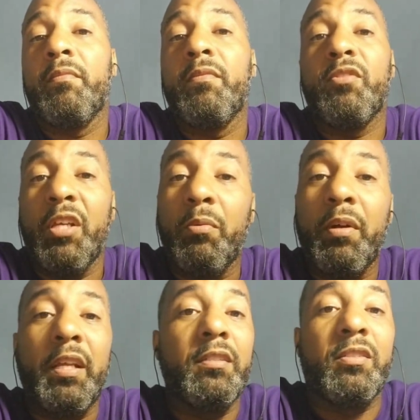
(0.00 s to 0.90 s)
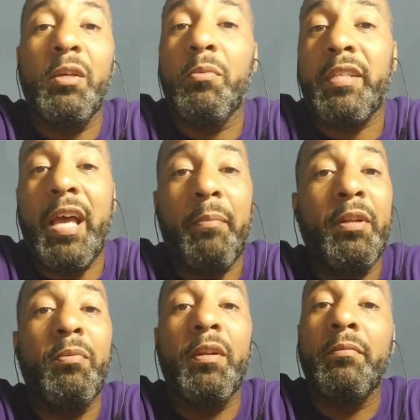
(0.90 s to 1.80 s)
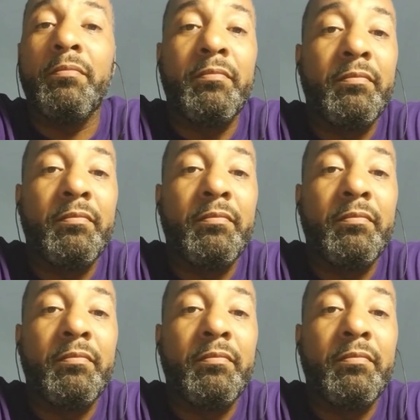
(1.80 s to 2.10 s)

see what's happening with him.